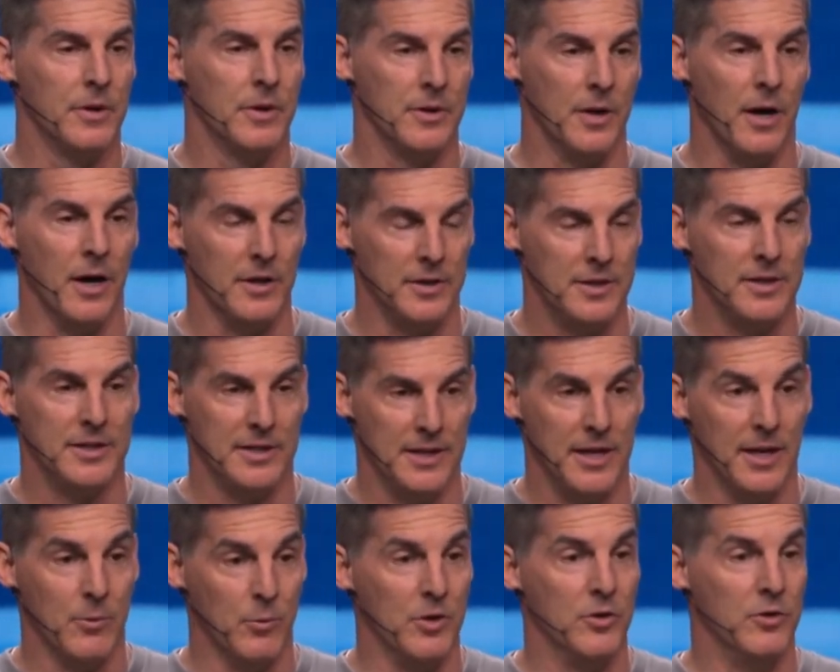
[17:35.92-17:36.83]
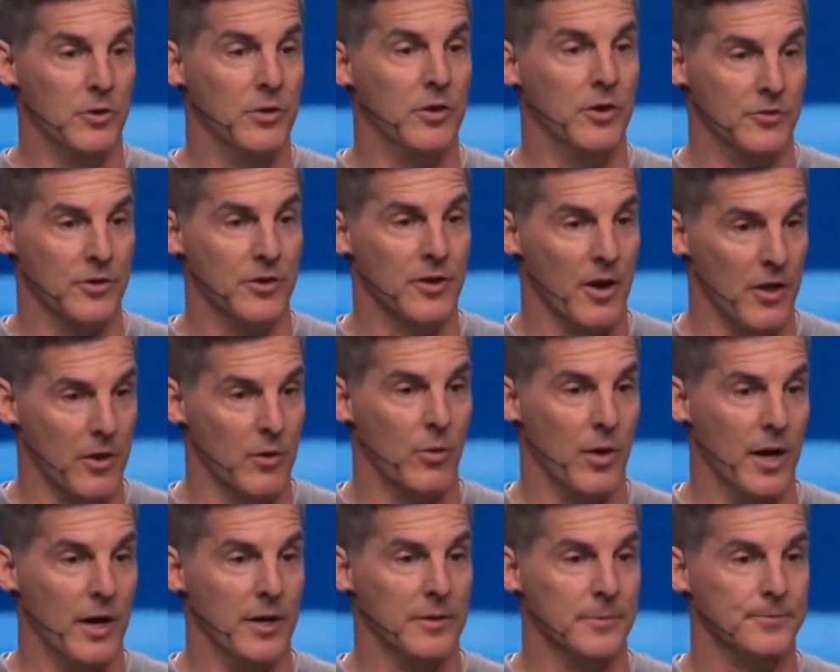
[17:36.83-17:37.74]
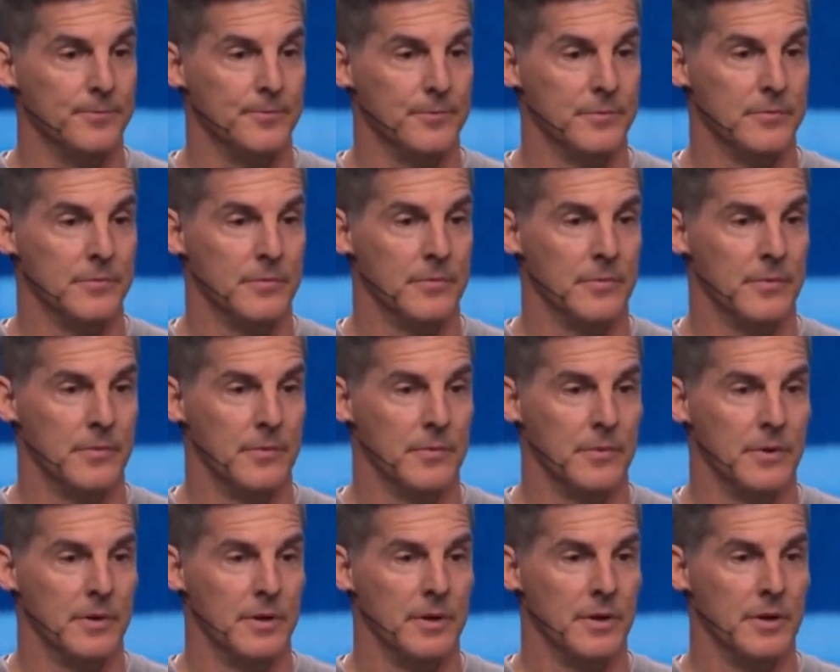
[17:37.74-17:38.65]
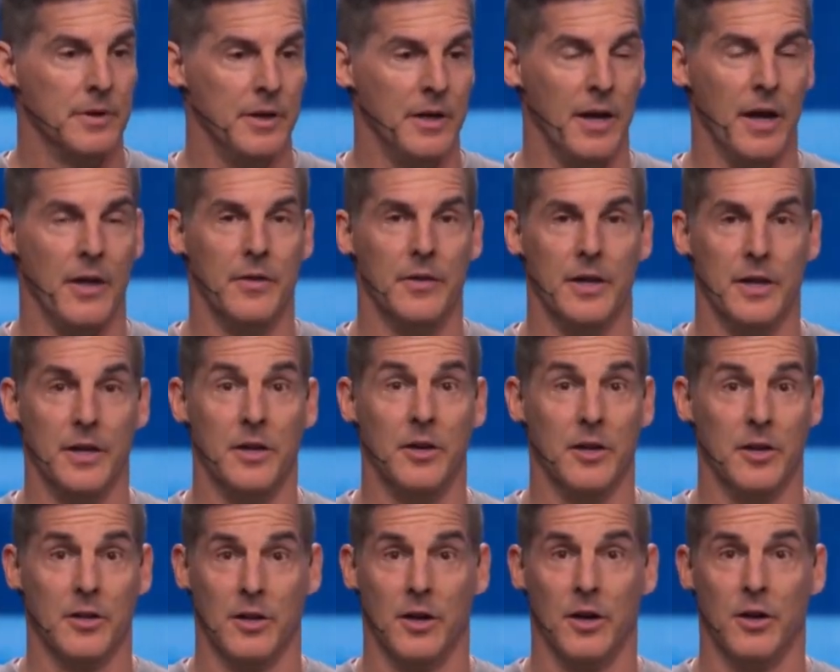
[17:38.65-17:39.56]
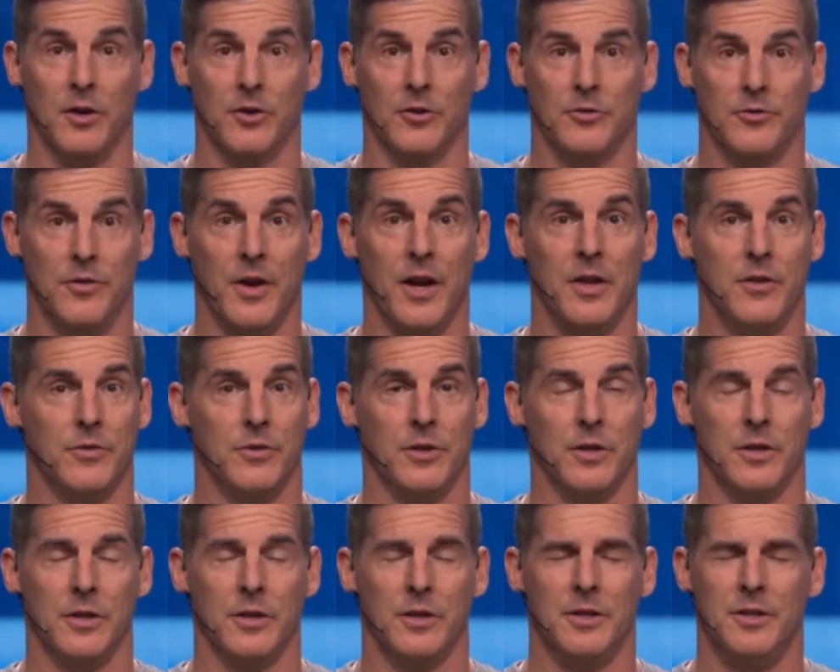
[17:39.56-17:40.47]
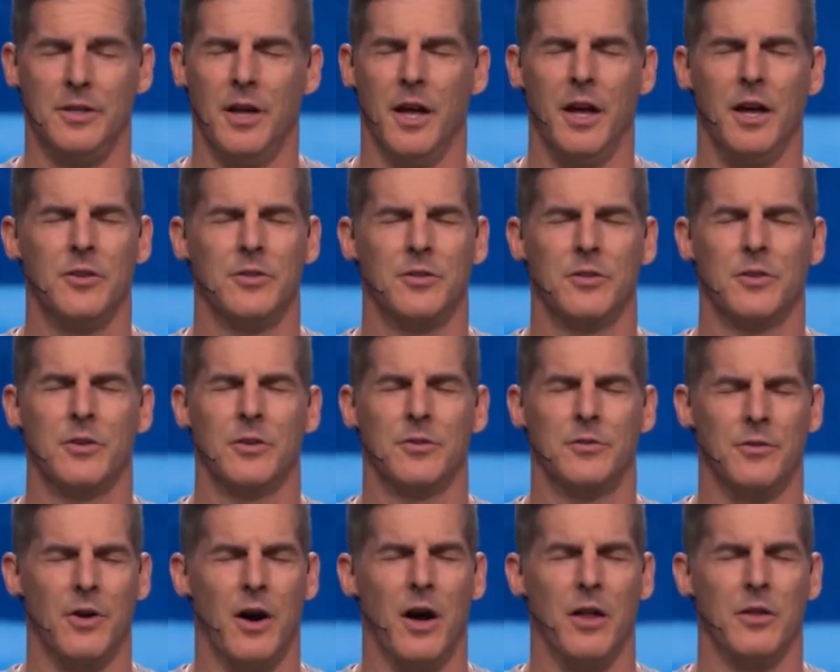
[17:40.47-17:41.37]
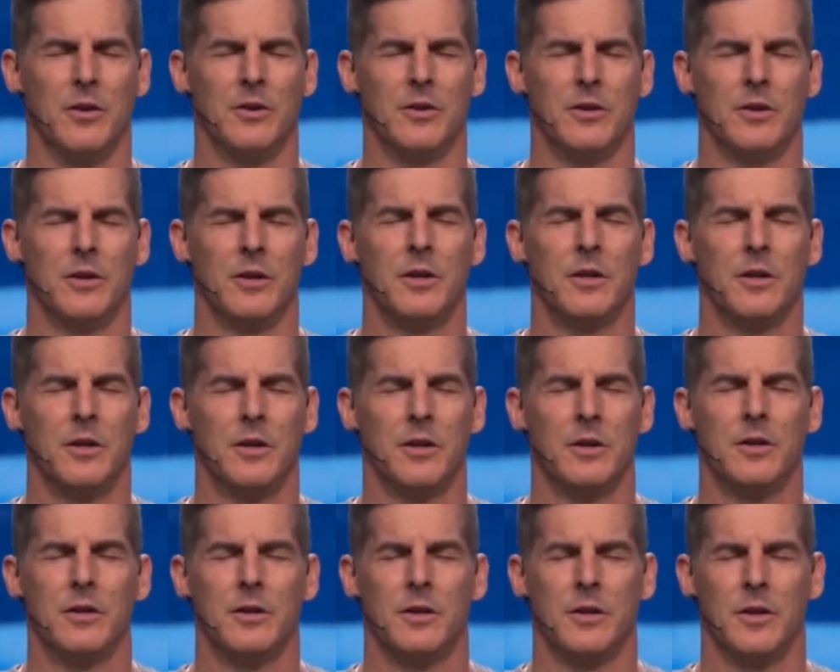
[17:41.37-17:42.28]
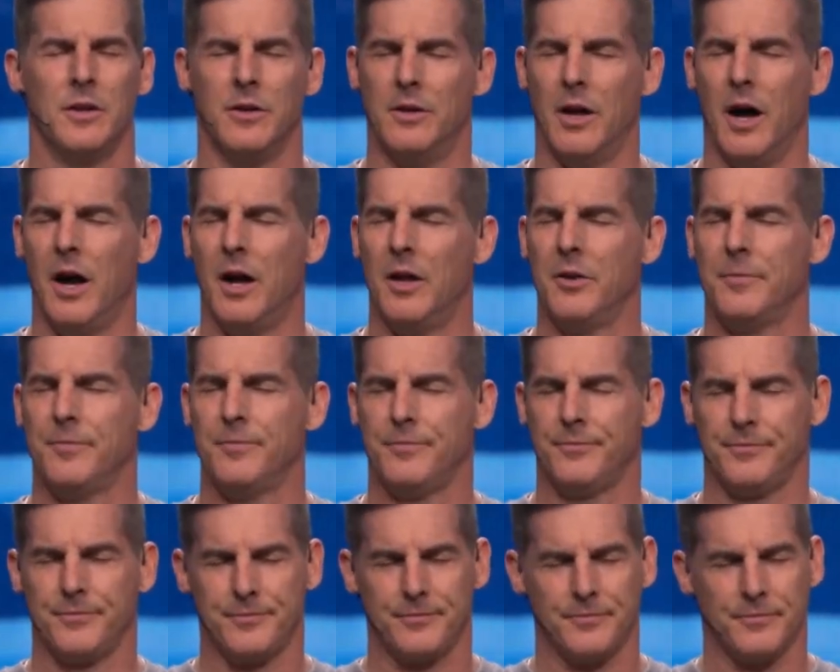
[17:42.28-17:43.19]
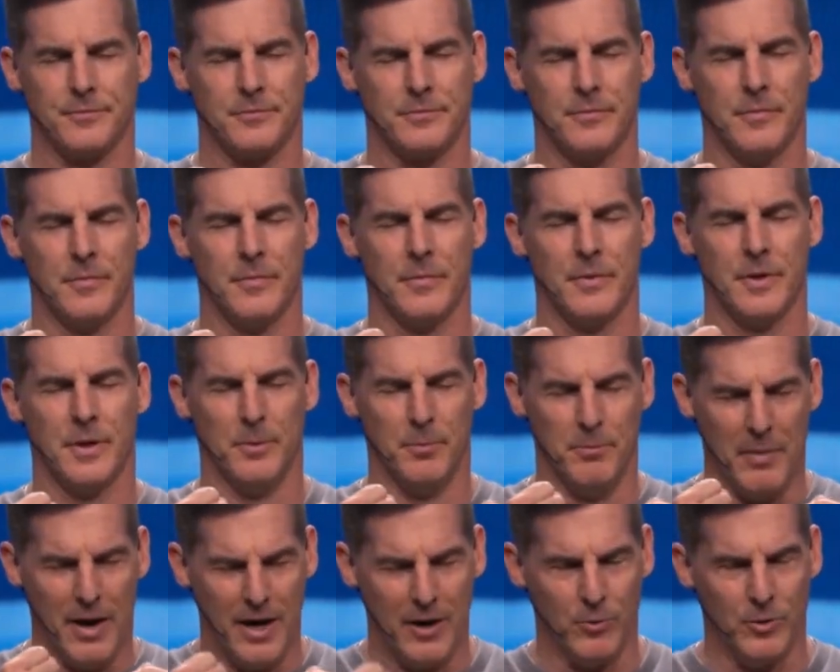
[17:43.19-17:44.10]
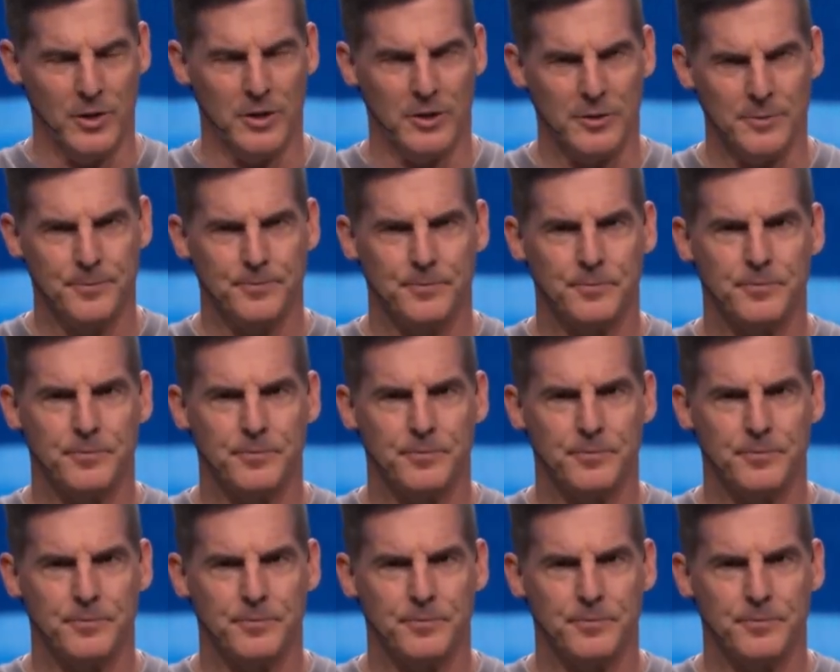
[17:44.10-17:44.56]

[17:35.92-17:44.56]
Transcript: God, can we do this another way? And then he declares faithfully, Yet, Father, not my will,